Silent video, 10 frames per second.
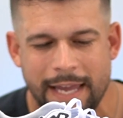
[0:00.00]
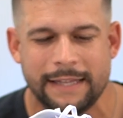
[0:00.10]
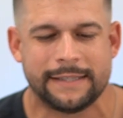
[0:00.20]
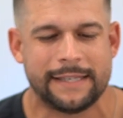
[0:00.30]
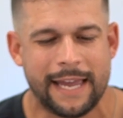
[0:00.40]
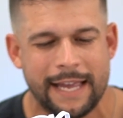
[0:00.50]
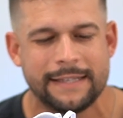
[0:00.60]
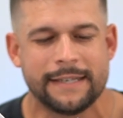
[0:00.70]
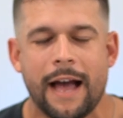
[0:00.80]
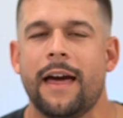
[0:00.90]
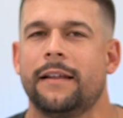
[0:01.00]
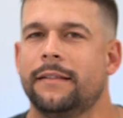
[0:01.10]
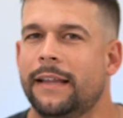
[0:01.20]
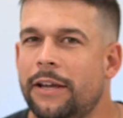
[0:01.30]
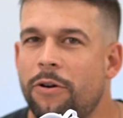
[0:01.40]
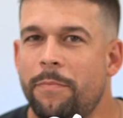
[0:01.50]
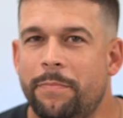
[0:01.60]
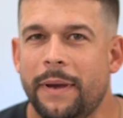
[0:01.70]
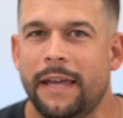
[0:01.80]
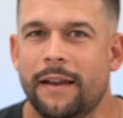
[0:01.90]
it's got a little
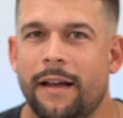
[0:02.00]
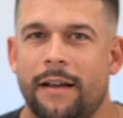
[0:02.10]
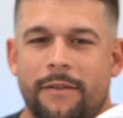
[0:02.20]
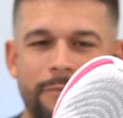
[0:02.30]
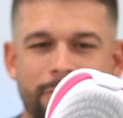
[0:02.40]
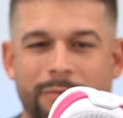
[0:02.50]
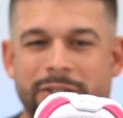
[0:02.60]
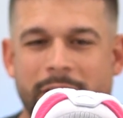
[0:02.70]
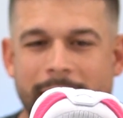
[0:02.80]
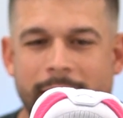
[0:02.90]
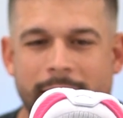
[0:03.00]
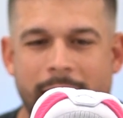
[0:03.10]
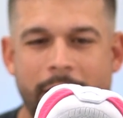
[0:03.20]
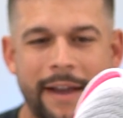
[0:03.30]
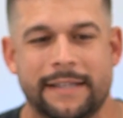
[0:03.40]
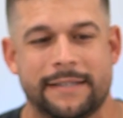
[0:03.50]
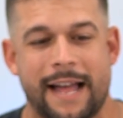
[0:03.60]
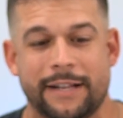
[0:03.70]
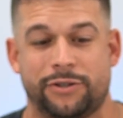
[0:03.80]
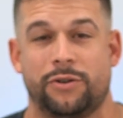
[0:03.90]
bit of rigidity there. It's
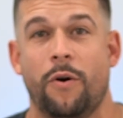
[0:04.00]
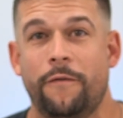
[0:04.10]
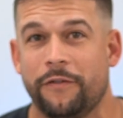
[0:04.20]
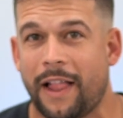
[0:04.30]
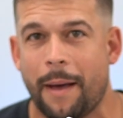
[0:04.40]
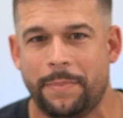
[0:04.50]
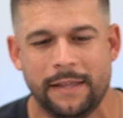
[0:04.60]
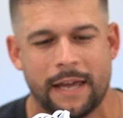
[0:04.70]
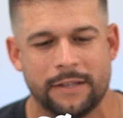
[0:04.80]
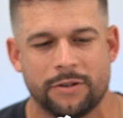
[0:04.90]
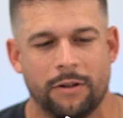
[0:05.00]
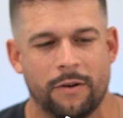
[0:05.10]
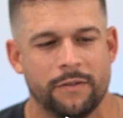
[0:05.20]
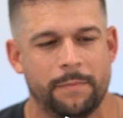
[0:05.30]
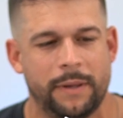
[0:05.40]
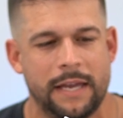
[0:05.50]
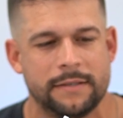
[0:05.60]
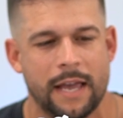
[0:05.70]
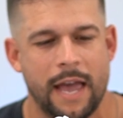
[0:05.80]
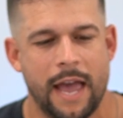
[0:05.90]
not so floppy that it's all over the
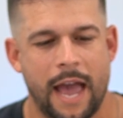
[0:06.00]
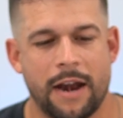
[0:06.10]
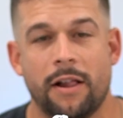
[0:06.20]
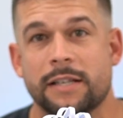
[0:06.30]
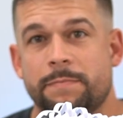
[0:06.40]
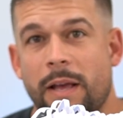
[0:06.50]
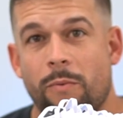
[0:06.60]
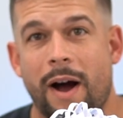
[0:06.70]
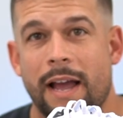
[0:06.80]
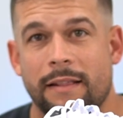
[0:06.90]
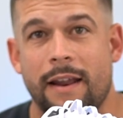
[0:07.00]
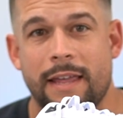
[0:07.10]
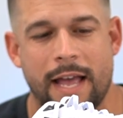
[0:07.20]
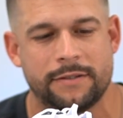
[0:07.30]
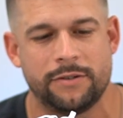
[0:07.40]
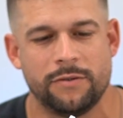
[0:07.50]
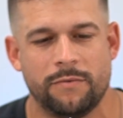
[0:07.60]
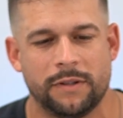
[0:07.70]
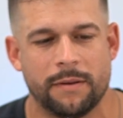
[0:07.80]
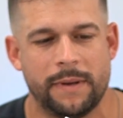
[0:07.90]
place. And I'll explain why. A lot of that has to do
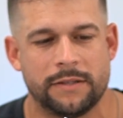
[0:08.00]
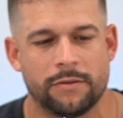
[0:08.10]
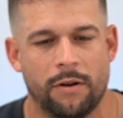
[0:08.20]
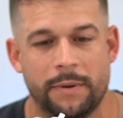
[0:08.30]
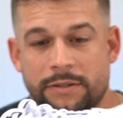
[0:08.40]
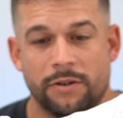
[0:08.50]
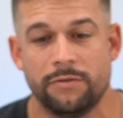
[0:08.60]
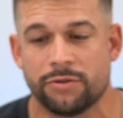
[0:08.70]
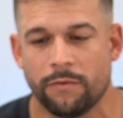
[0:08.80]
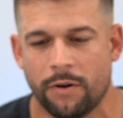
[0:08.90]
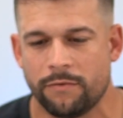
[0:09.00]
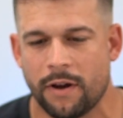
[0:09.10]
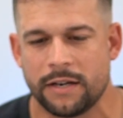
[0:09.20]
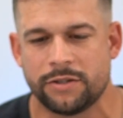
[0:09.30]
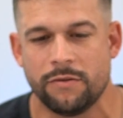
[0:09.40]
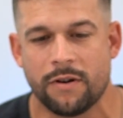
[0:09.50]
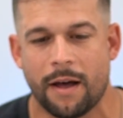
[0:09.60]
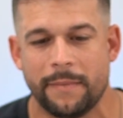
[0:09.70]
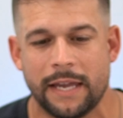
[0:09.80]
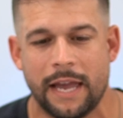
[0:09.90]
with the midsole. But it's a neutral road running shoe
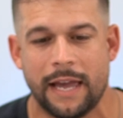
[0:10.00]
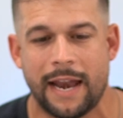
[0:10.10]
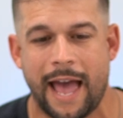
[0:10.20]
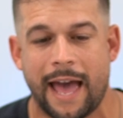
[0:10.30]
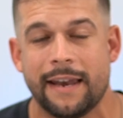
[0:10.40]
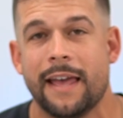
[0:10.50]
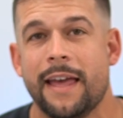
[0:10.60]
coming in at